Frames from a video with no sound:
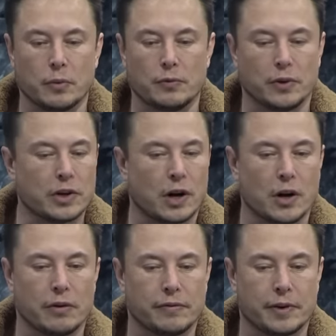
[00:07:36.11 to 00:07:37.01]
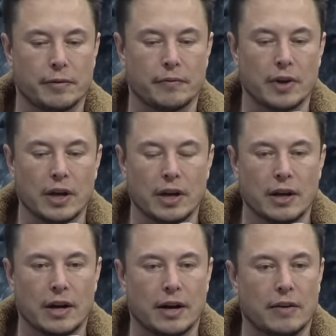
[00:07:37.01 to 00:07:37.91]
full of cargo from
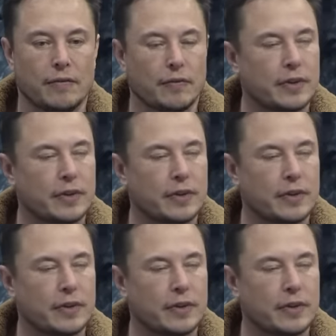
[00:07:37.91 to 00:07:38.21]
uh,